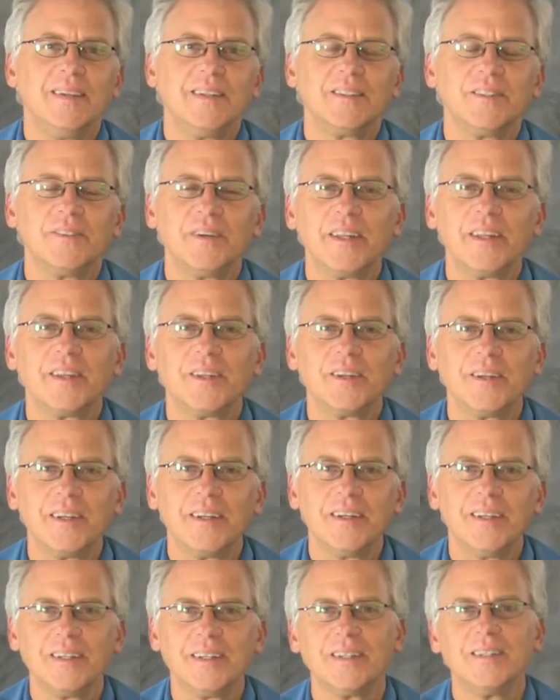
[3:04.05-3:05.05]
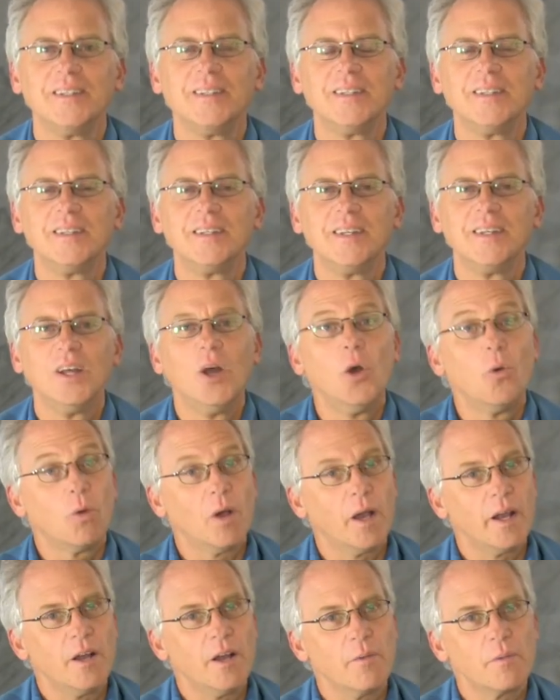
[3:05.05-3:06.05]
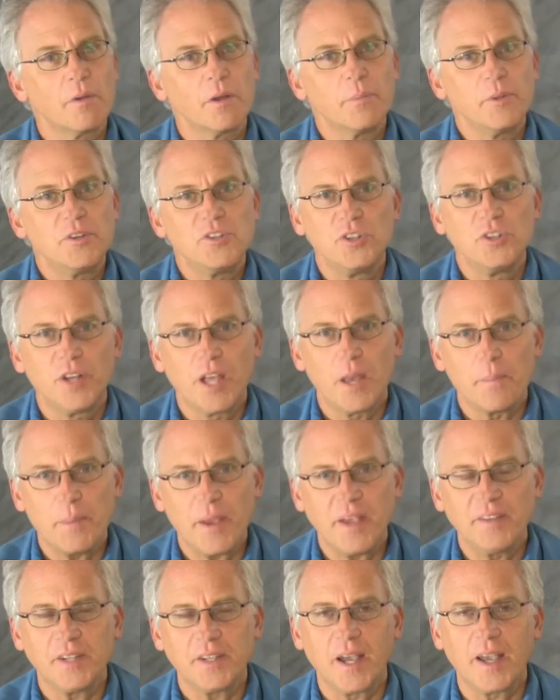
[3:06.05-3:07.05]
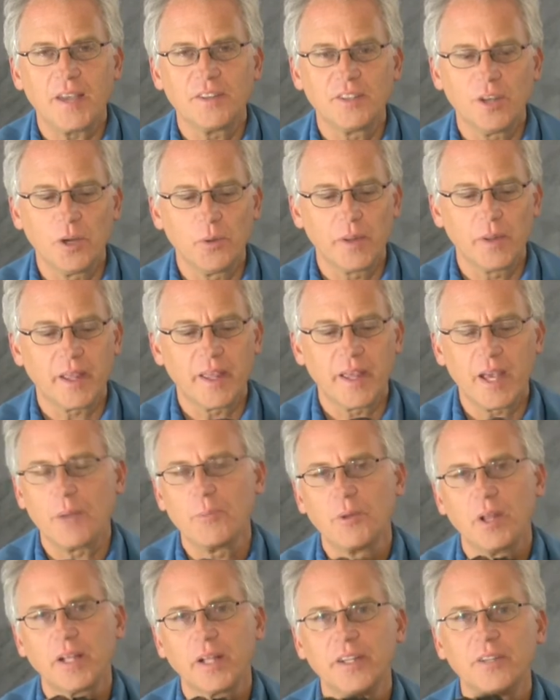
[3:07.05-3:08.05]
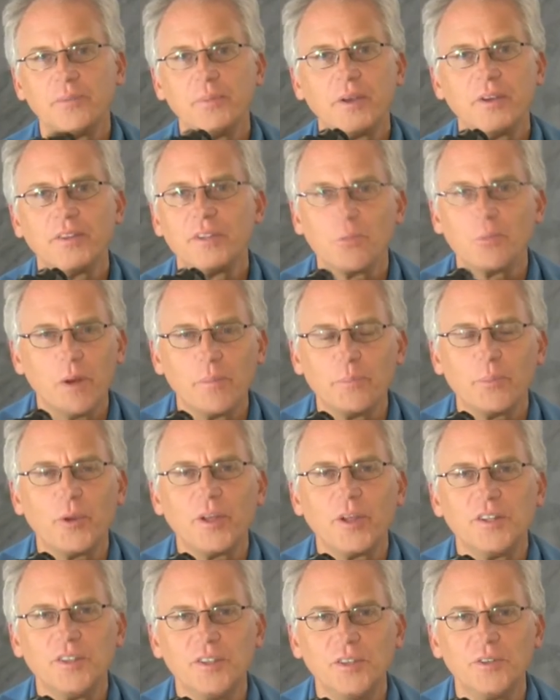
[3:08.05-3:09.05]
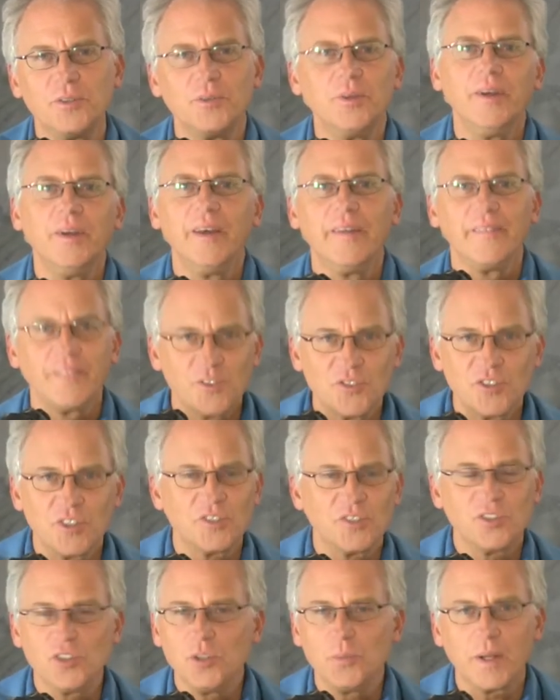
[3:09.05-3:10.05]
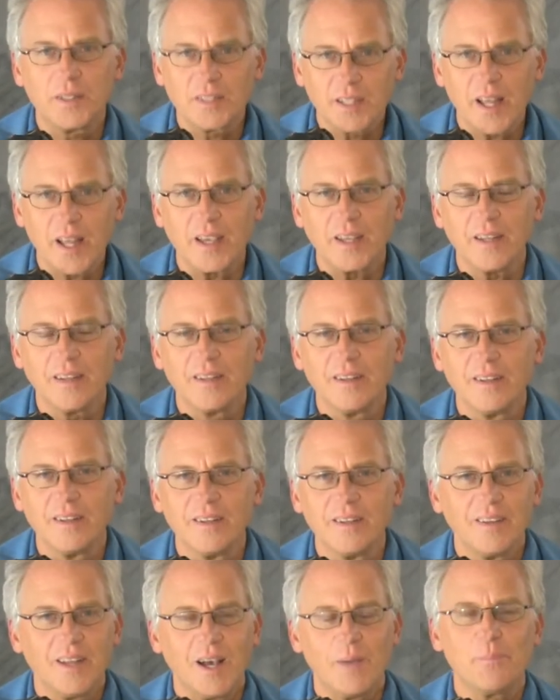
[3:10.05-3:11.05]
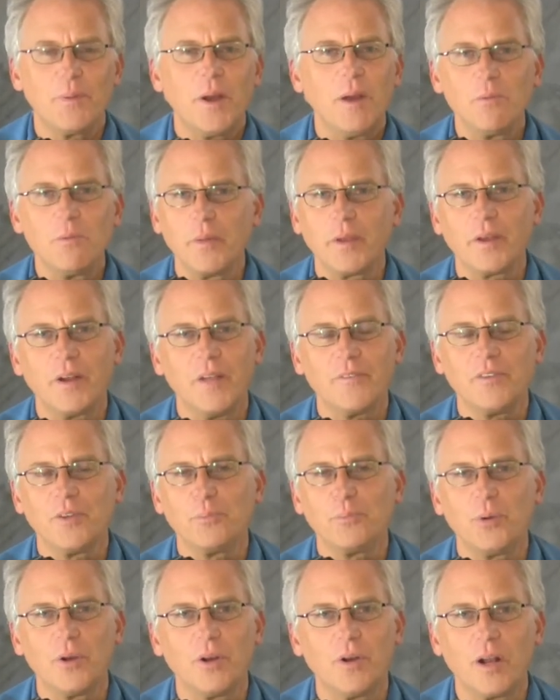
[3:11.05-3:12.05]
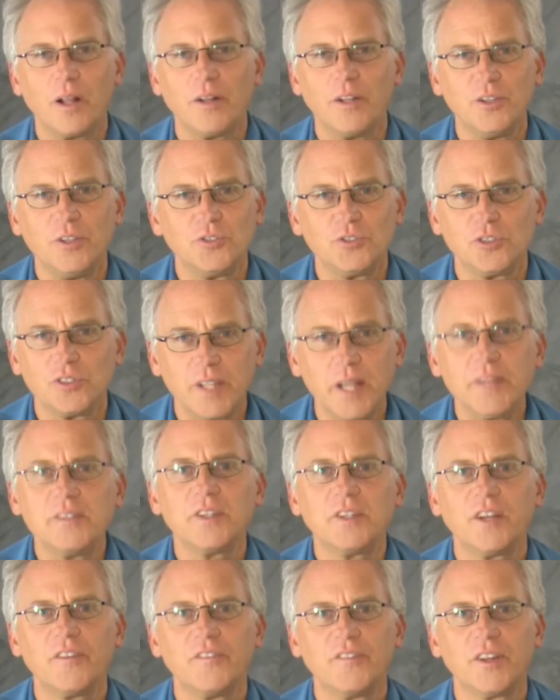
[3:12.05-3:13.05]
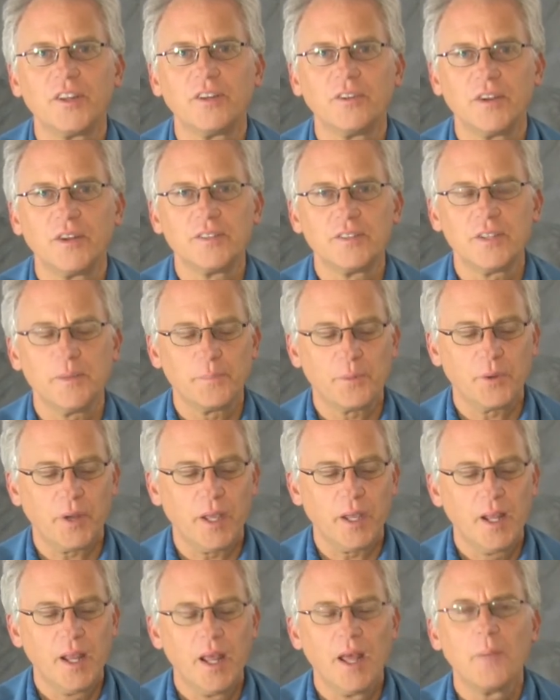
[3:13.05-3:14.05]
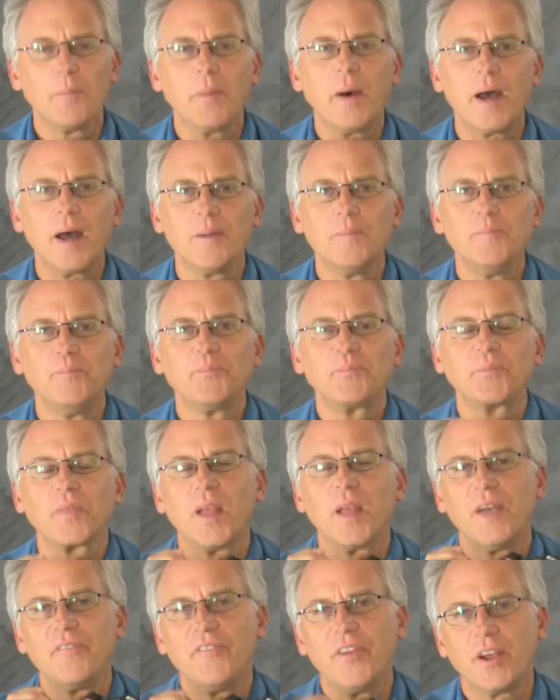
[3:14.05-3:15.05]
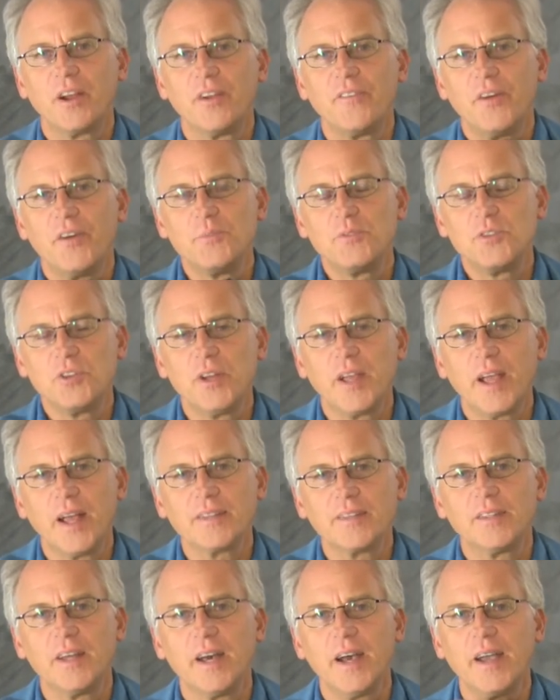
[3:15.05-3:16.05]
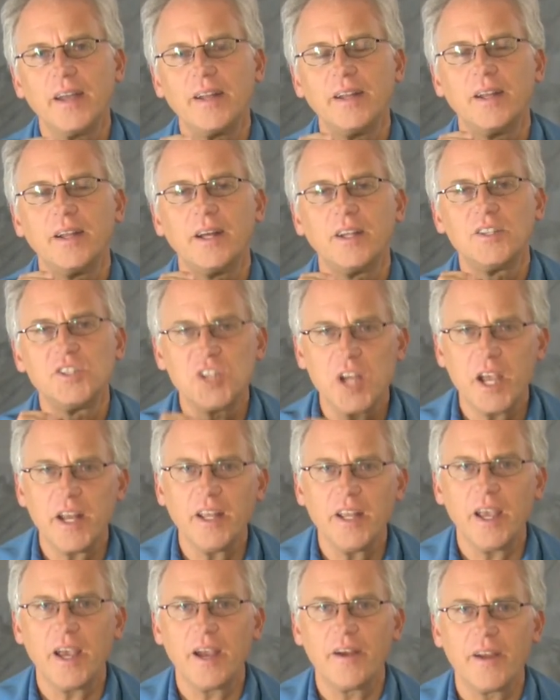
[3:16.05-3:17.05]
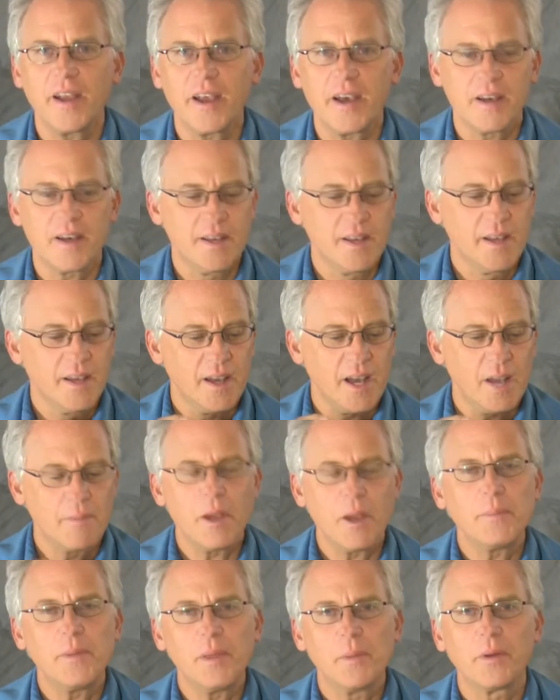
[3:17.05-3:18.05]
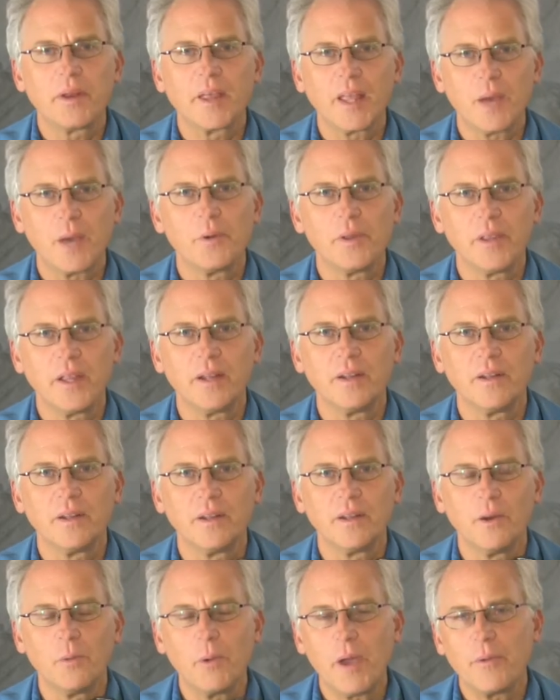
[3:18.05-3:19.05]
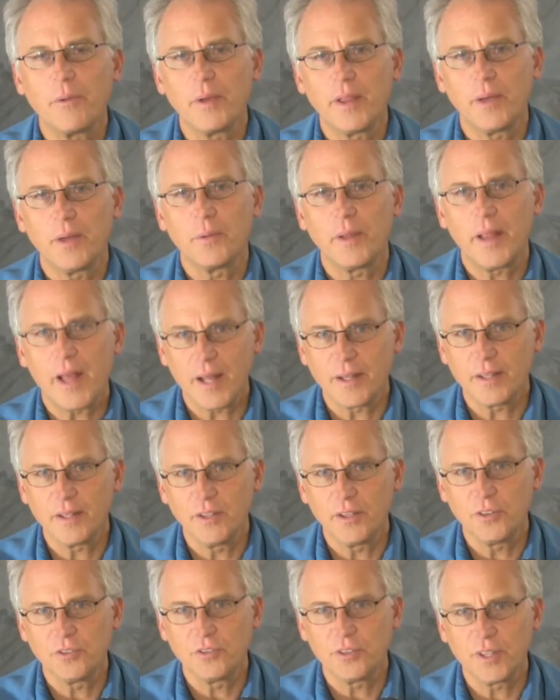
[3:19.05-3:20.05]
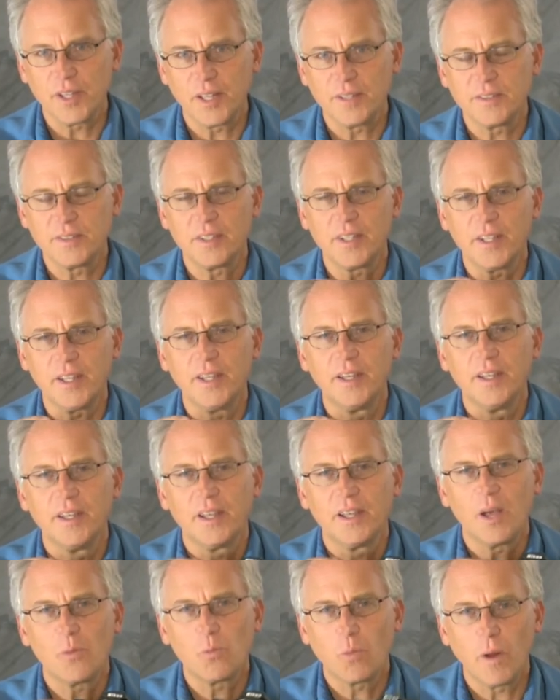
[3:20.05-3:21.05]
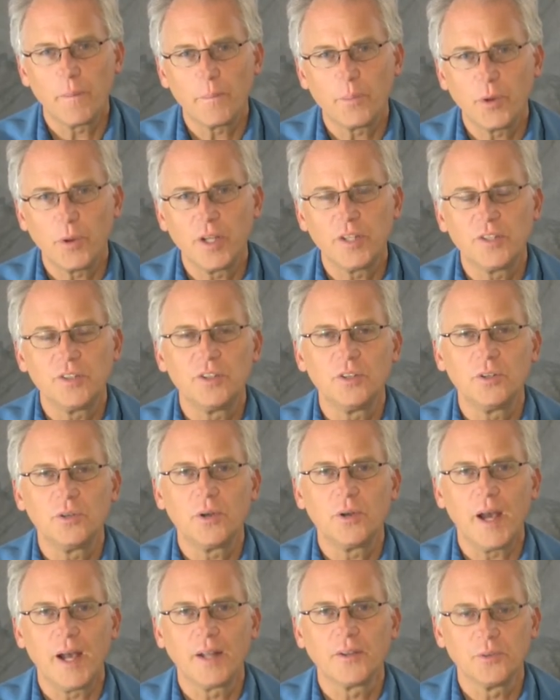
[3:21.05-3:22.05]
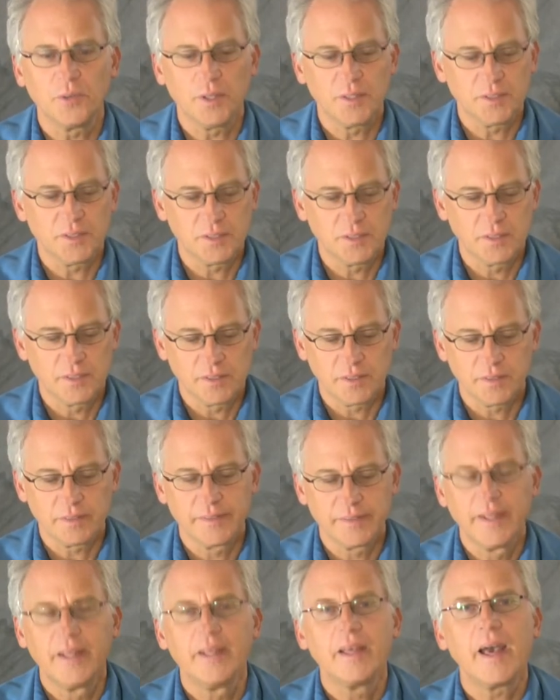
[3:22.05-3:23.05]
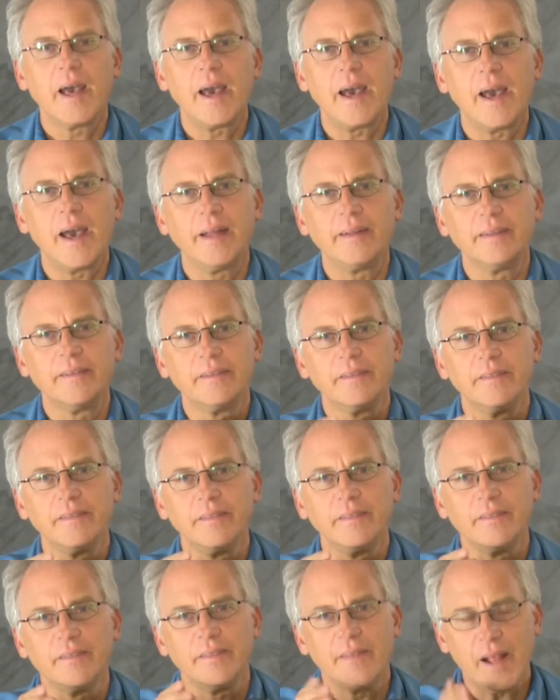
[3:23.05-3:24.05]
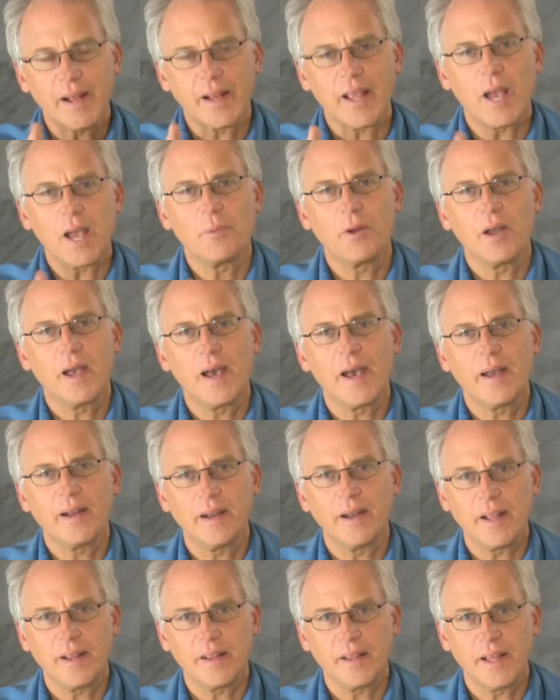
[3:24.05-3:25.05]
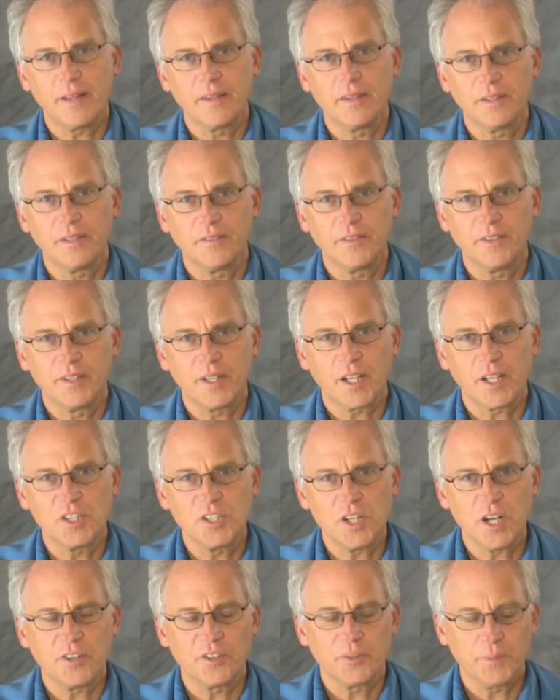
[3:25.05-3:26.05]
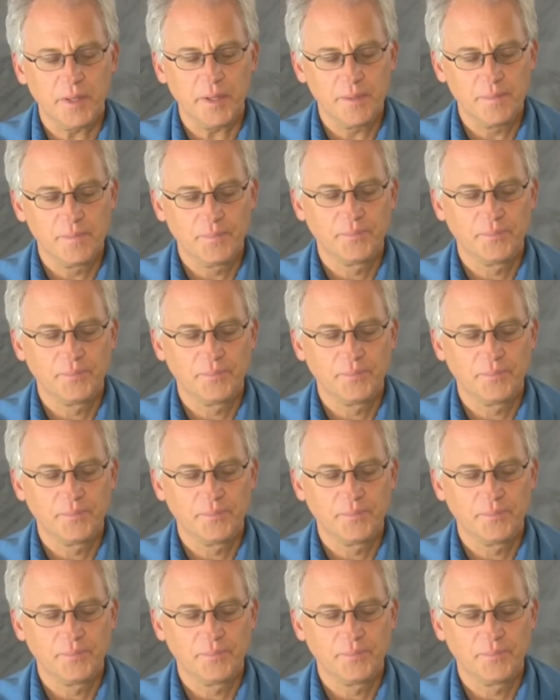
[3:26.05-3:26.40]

So I thought, huh. Well, I know I'm going to be shooting at base I S O with a camera like this because at one point two, there's just too much light. I'm probably going to have to put on a neutral density filter at some point. But I figured if I'm shooting outside in a shady area, I might be able to get with it, away with it without the neutral density at one point two outdoors. And that camera had an eight thousandth of a second shutter speed.